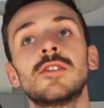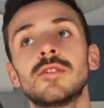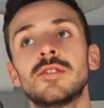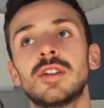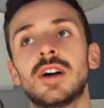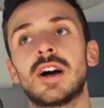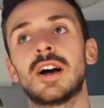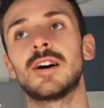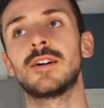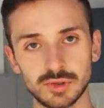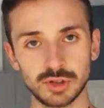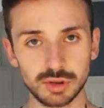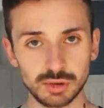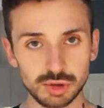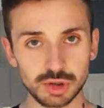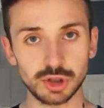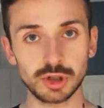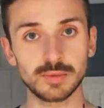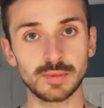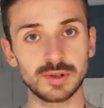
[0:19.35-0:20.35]
that
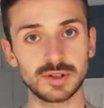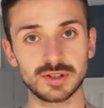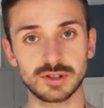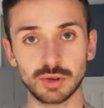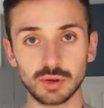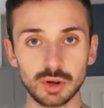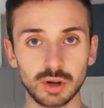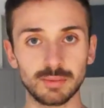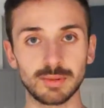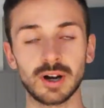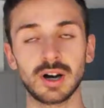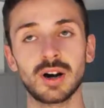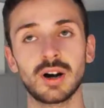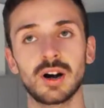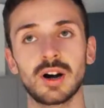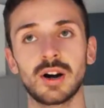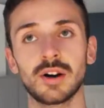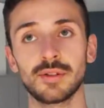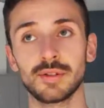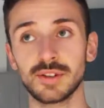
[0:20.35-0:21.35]
YouTubers talk about
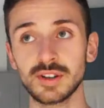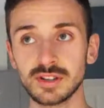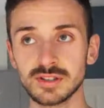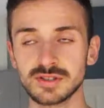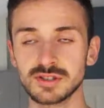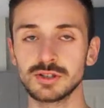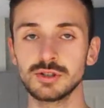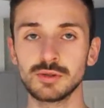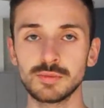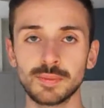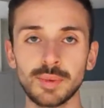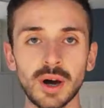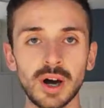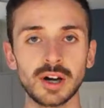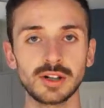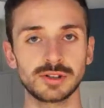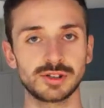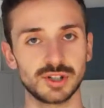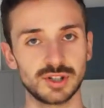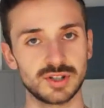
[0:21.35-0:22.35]
are things that you
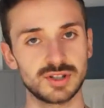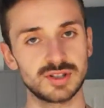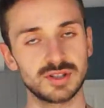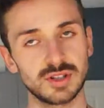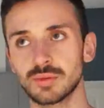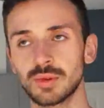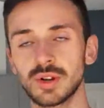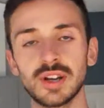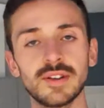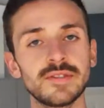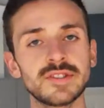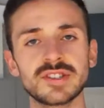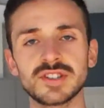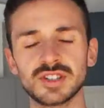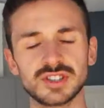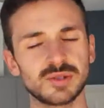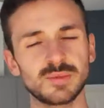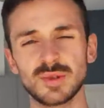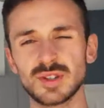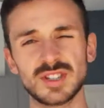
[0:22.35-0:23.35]
purchase. We live in
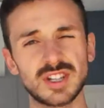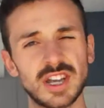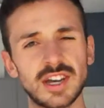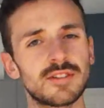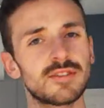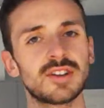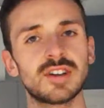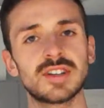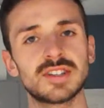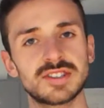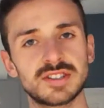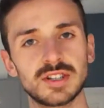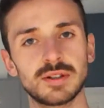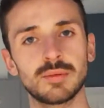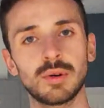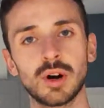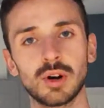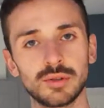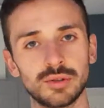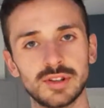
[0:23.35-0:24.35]
such a materialistic
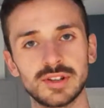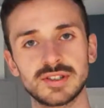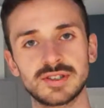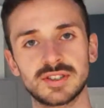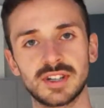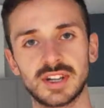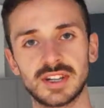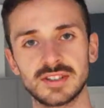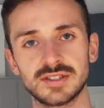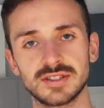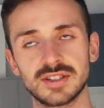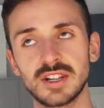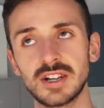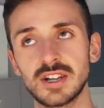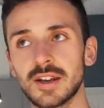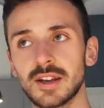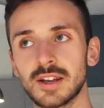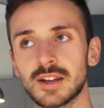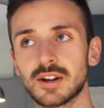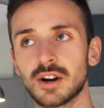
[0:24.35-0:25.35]
world these days.
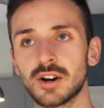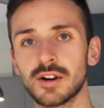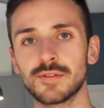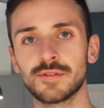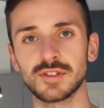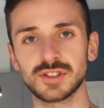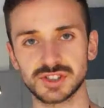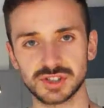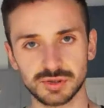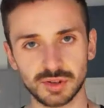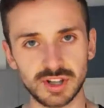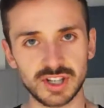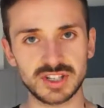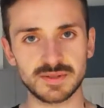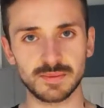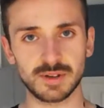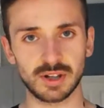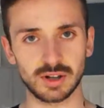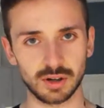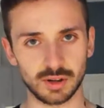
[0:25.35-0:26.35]
It kind of frustrates
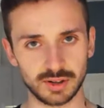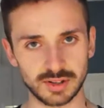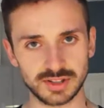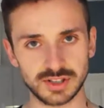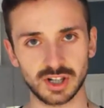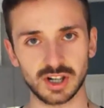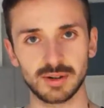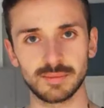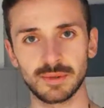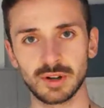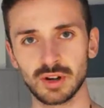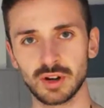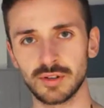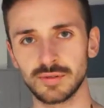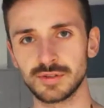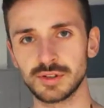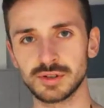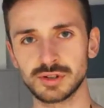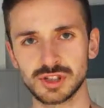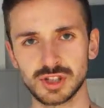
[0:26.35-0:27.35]
me a lot of the time. A lot
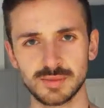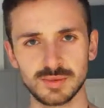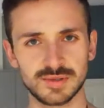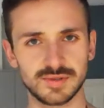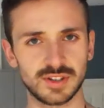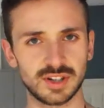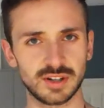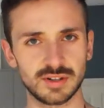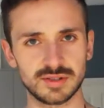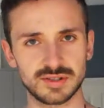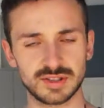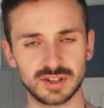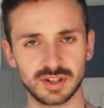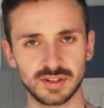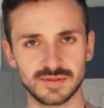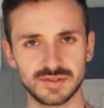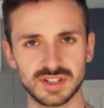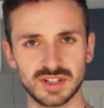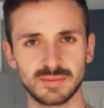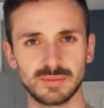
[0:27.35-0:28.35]
of YouTubers' videos kind
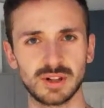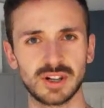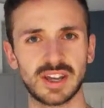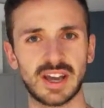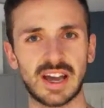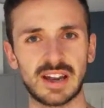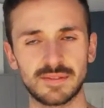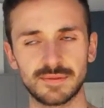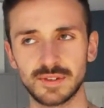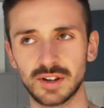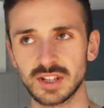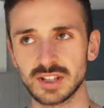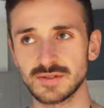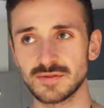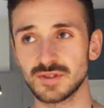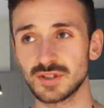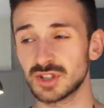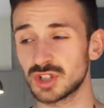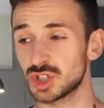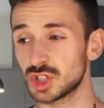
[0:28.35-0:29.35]
of seem like adverts
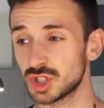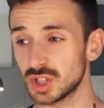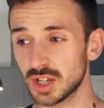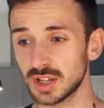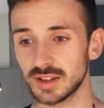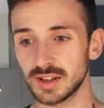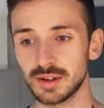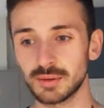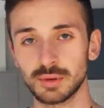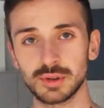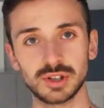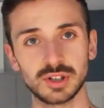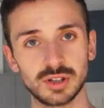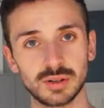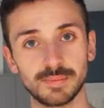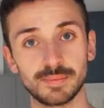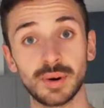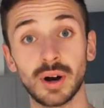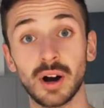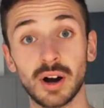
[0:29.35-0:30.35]
for shit they want you to
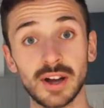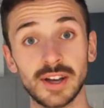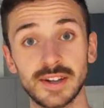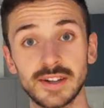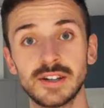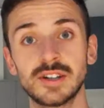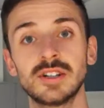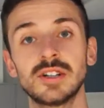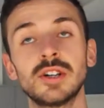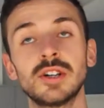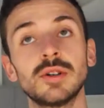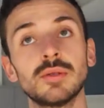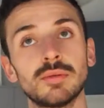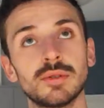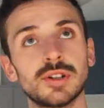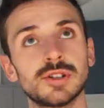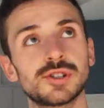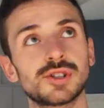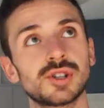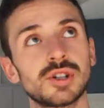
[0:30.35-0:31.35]
buy,
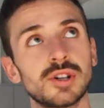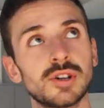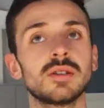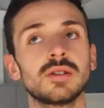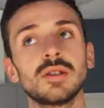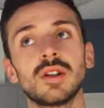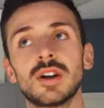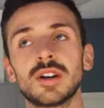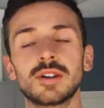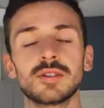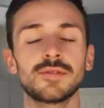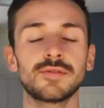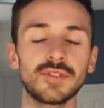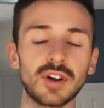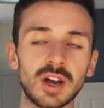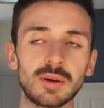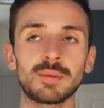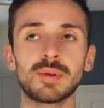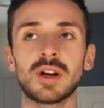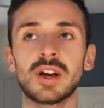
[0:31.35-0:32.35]
which, like,
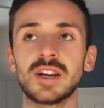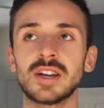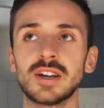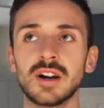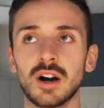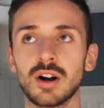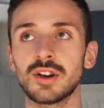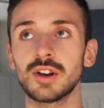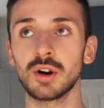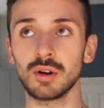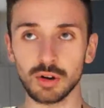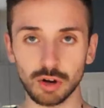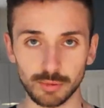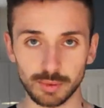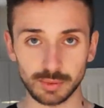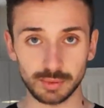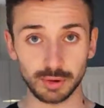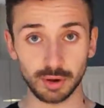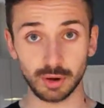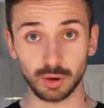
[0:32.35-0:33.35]
fair play, I know a lot of
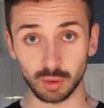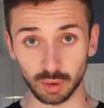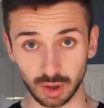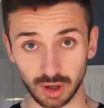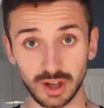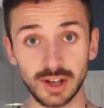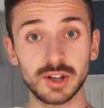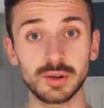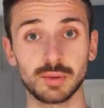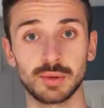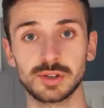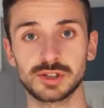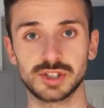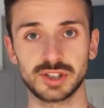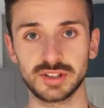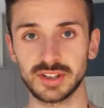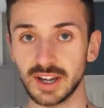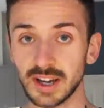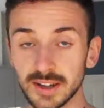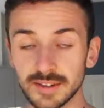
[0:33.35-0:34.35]
people all like
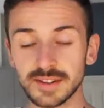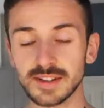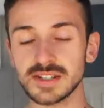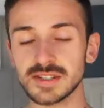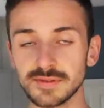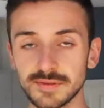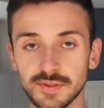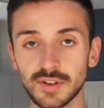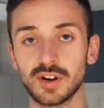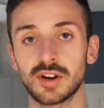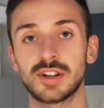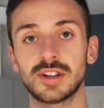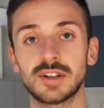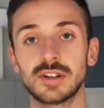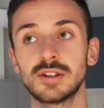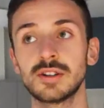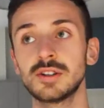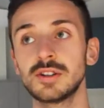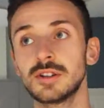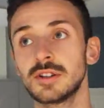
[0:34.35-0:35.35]
watching that, and that's fine.
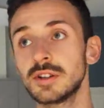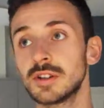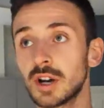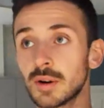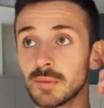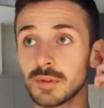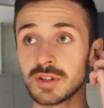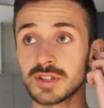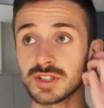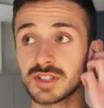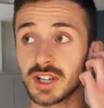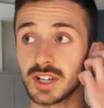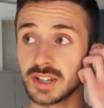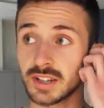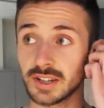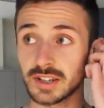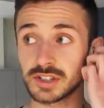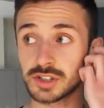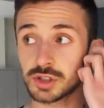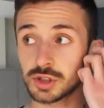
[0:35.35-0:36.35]
I'm not saying
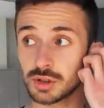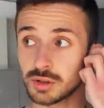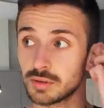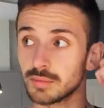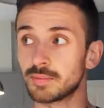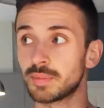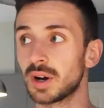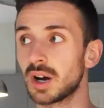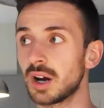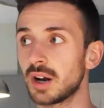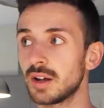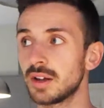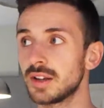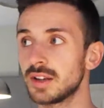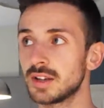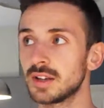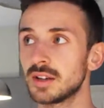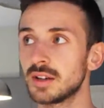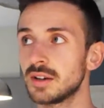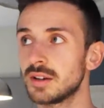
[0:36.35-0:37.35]
that they shouldn't, but
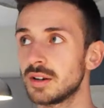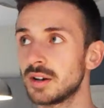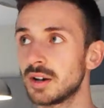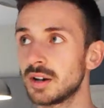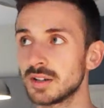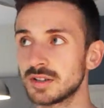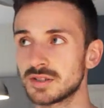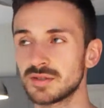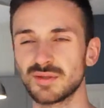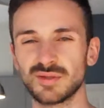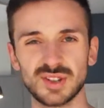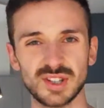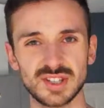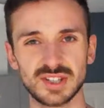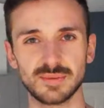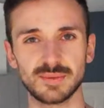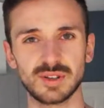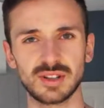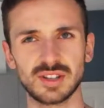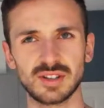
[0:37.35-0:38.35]
it's not really
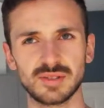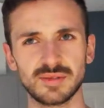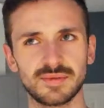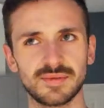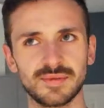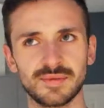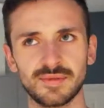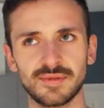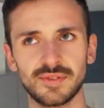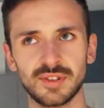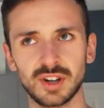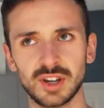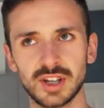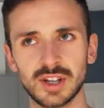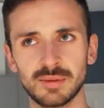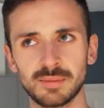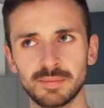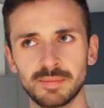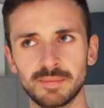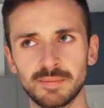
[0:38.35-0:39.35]
something that
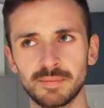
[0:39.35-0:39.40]
fully